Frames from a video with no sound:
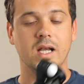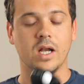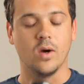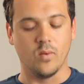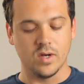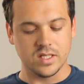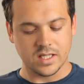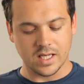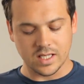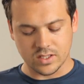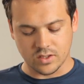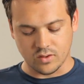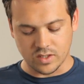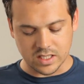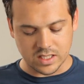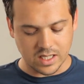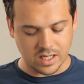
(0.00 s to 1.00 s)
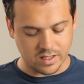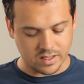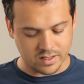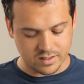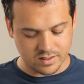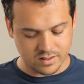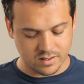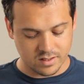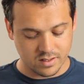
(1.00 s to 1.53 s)
Now, what that's going to tell
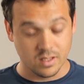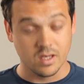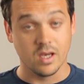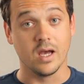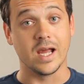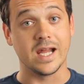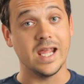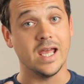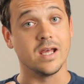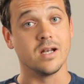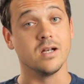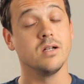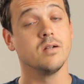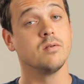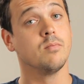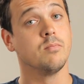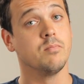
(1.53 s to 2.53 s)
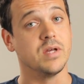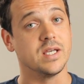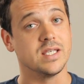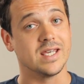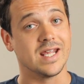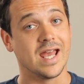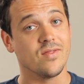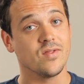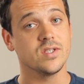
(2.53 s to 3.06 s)
us, again, placing
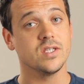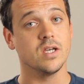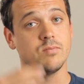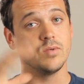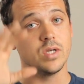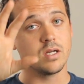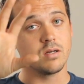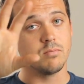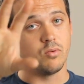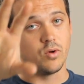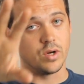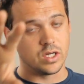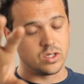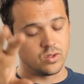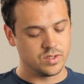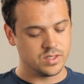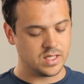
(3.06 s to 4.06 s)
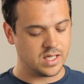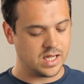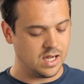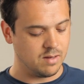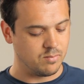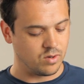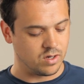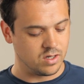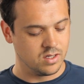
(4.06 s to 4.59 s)
it at the subject, pointing towards the
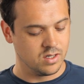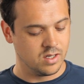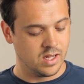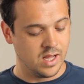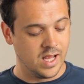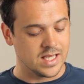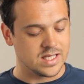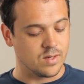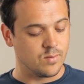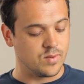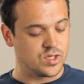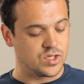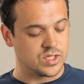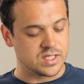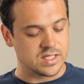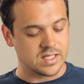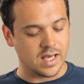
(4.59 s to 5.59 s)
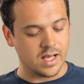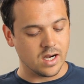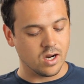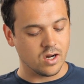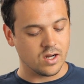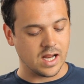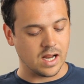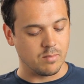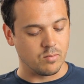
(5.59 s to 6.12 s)
camera, is that we should set our
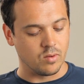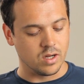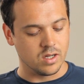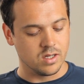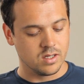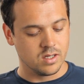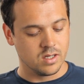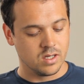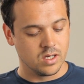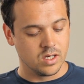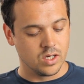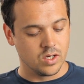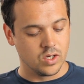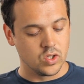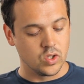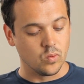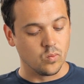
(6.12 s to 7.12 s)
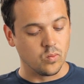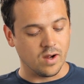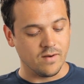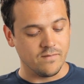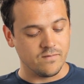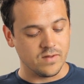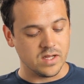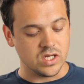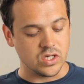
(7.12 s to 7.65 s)
camera to
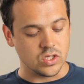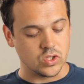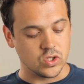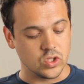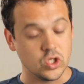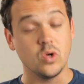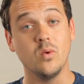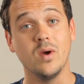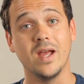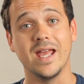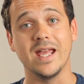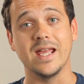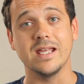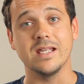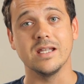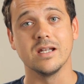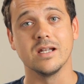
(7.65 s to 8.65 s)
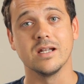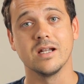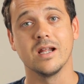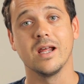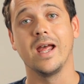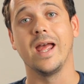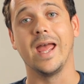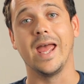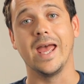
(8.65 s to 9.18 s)
roughly 2/8
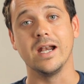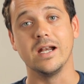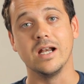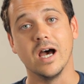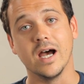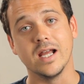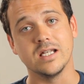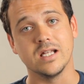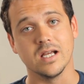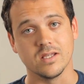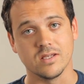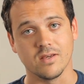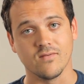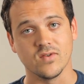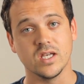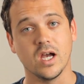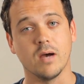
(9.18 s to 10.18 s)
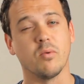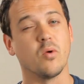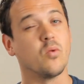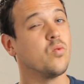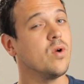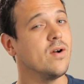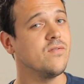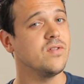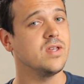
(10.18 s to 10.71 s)
and 9/10 of a stop, or
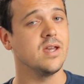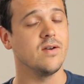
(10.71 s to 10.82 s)
roughly